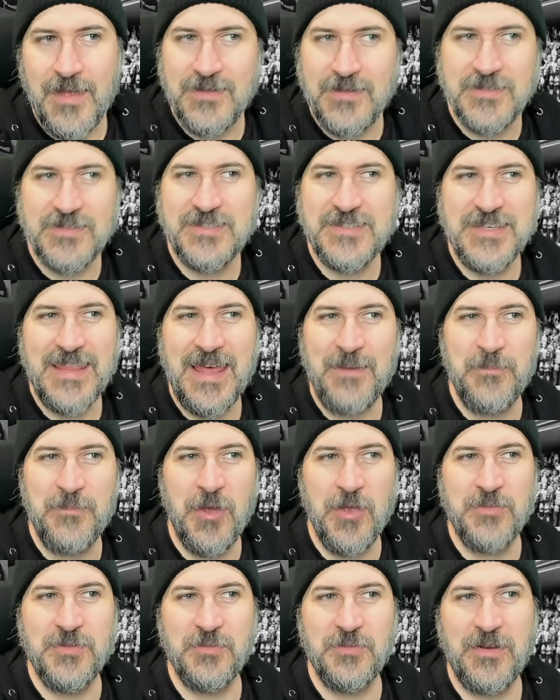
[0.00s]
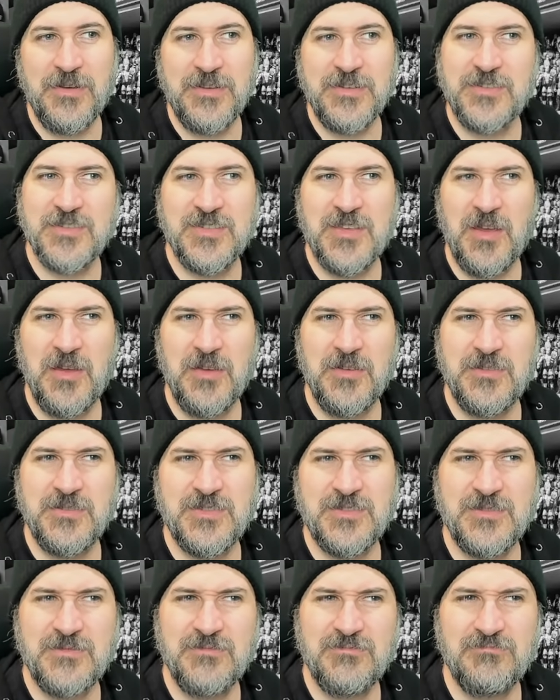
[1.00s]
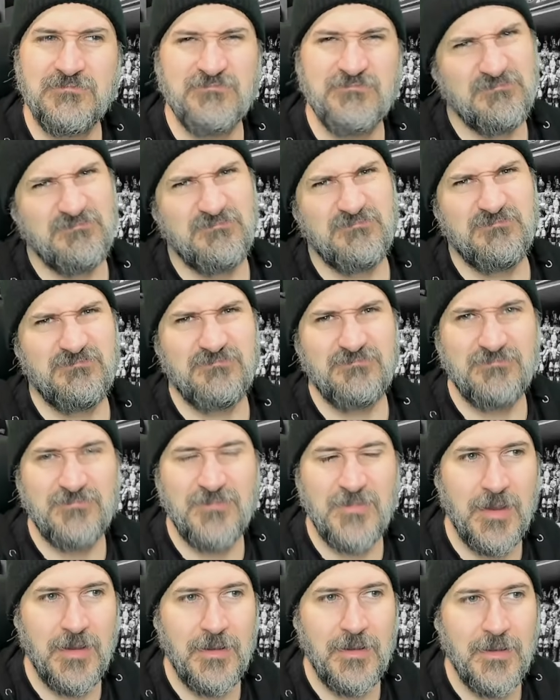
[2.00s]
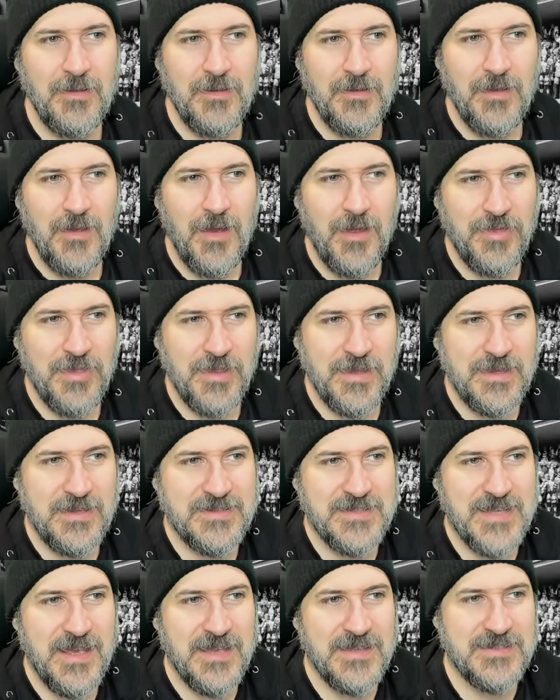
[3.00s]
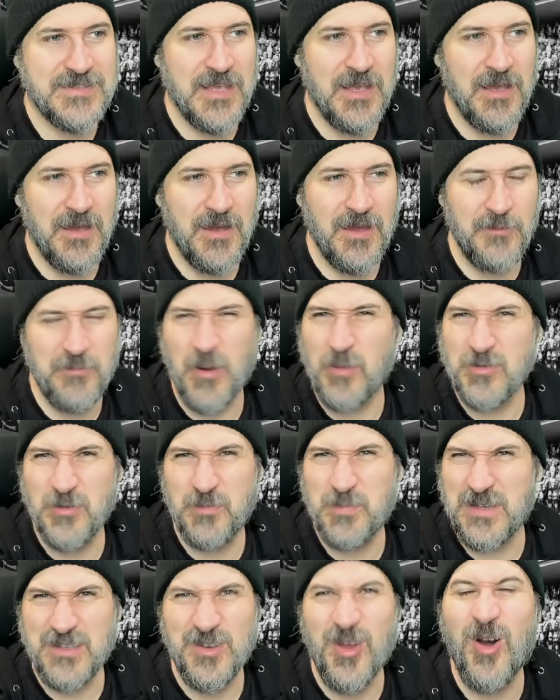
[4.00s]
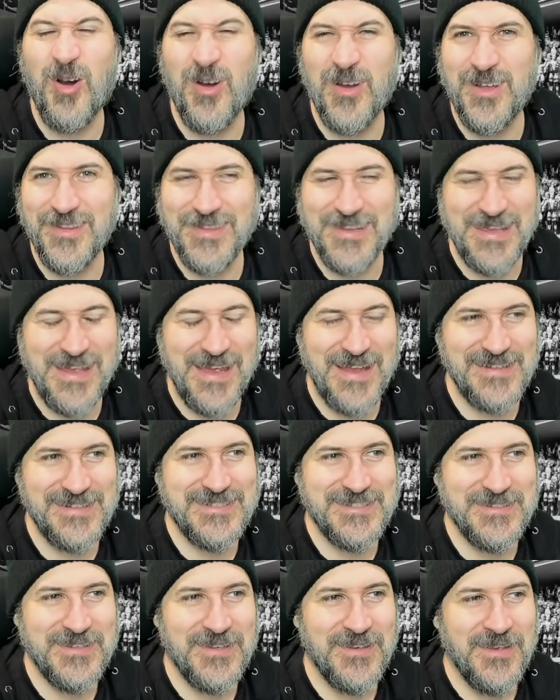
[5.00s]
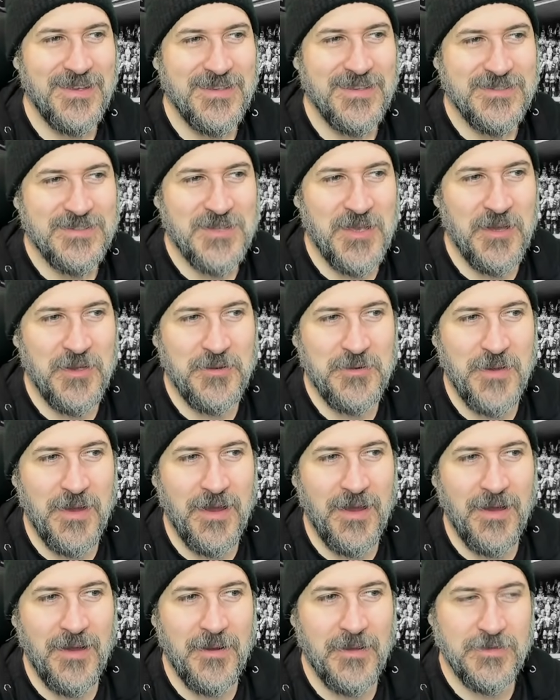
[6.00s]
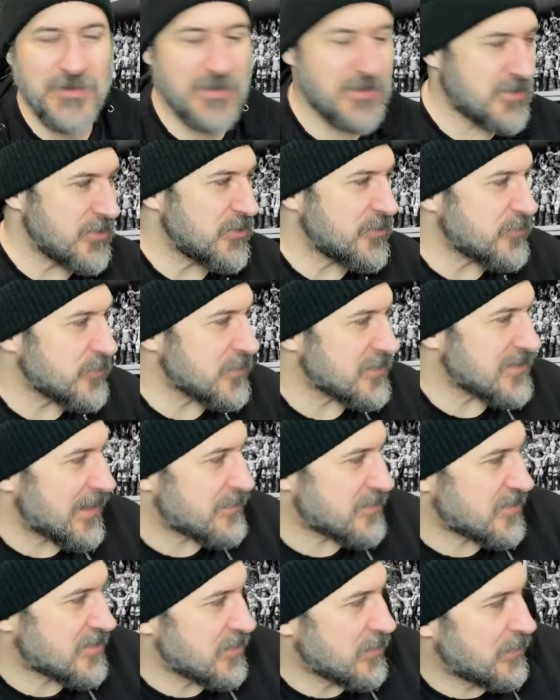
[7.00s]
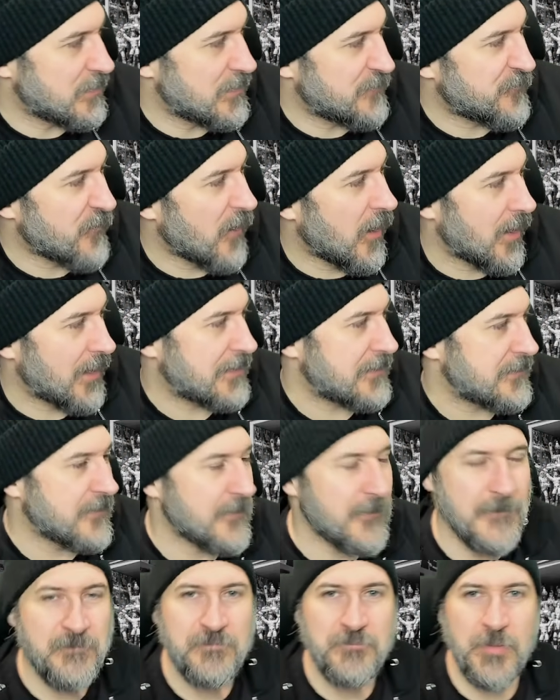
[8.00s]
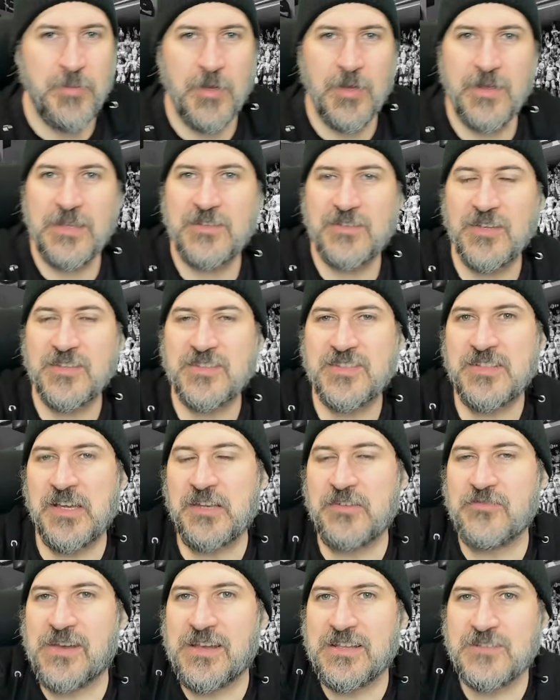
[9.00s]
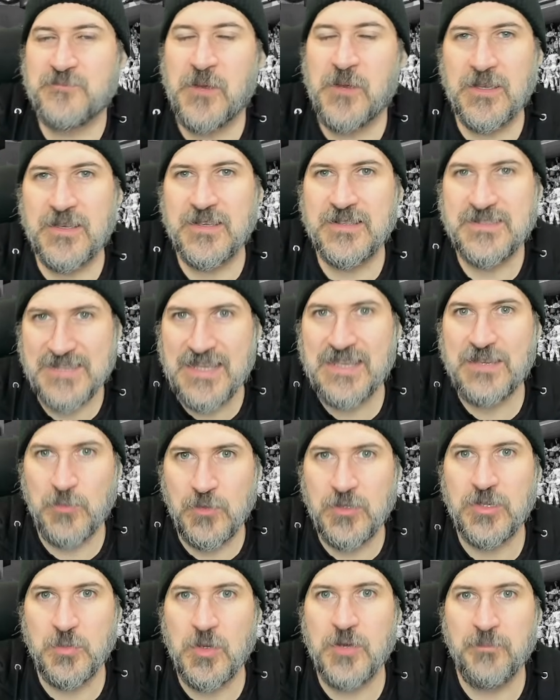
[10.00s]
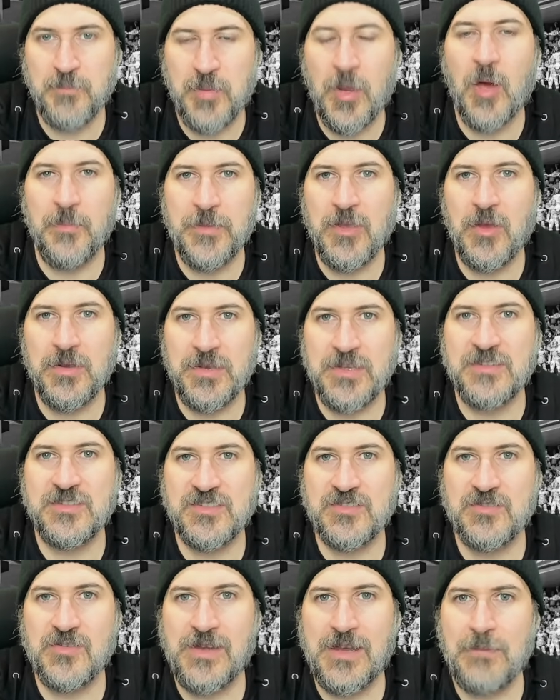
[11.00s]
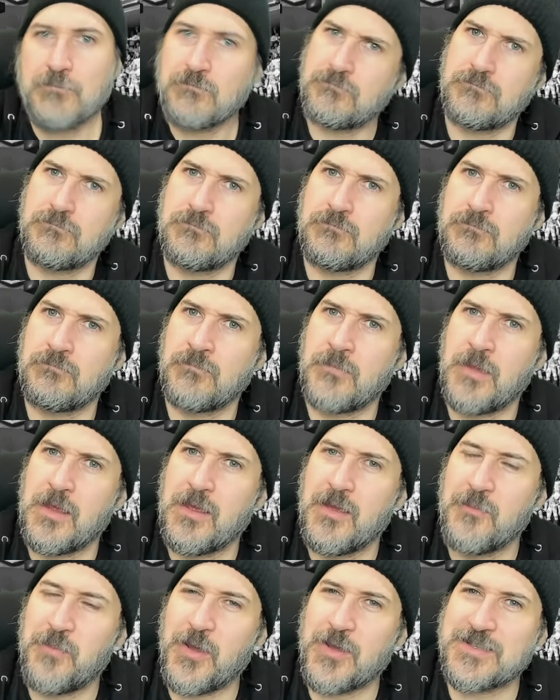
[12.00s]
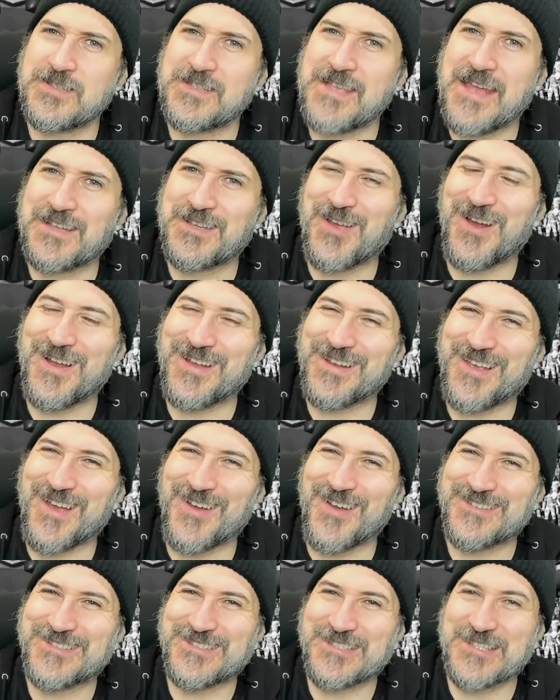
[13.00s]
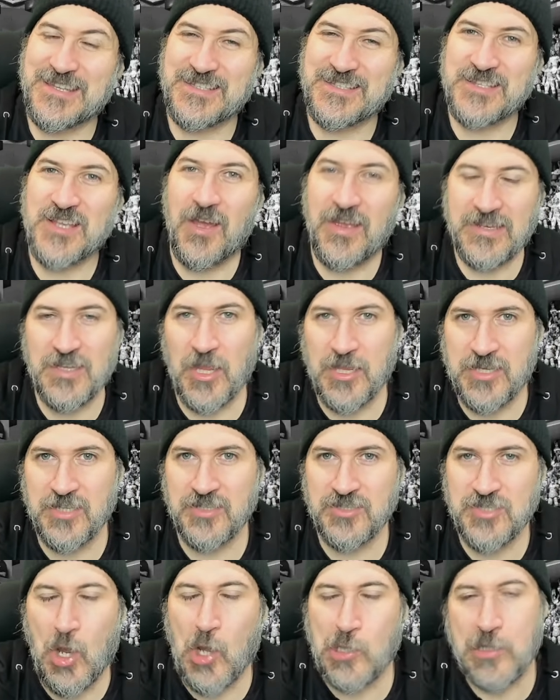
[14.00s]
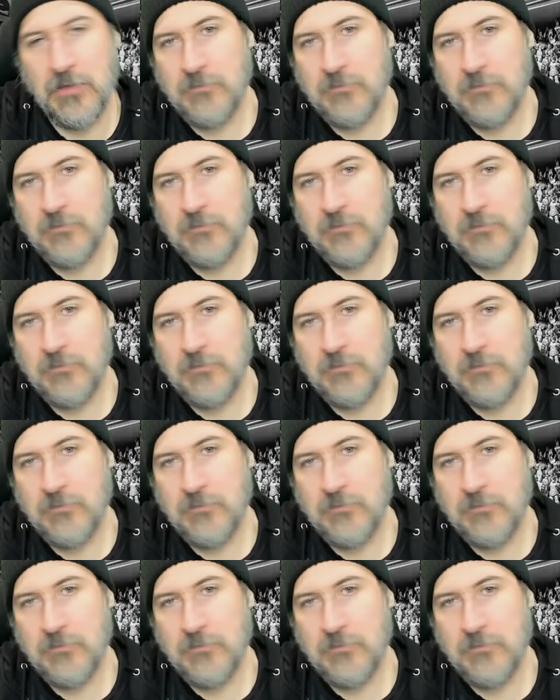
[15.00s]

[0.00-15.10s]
do you see that moment where he just goes, I think he says, probably not at the end. So the dude was absolutely fine, but he does turn around to Punk and say, well, you won't block me on Instagram. Punk's head kind of goes to the side like a dog.